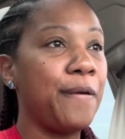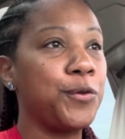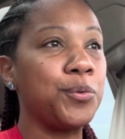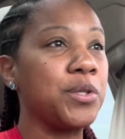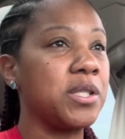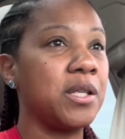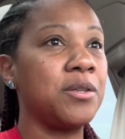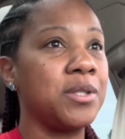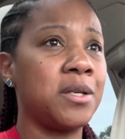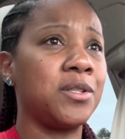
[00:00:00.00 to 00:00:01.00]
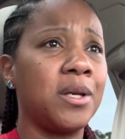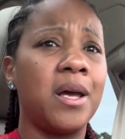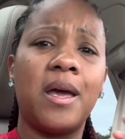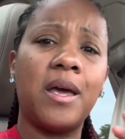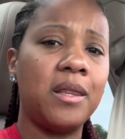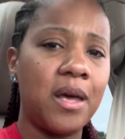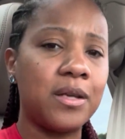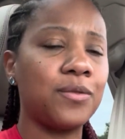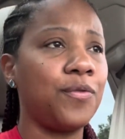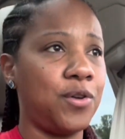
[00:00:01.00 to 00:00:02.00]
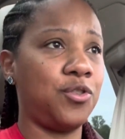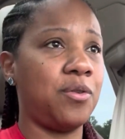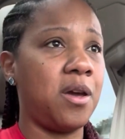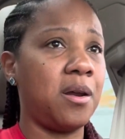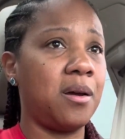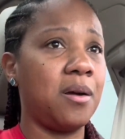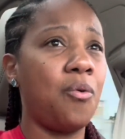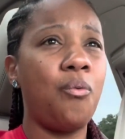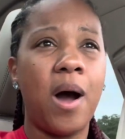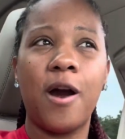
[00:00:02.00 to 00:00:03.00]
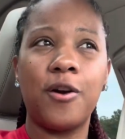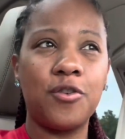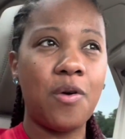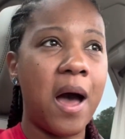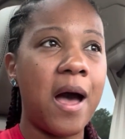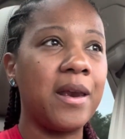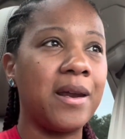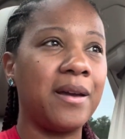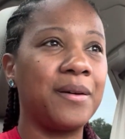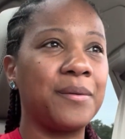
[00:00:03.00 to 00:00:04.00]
through the sales agent. And that's frustrating. Why are you hiding?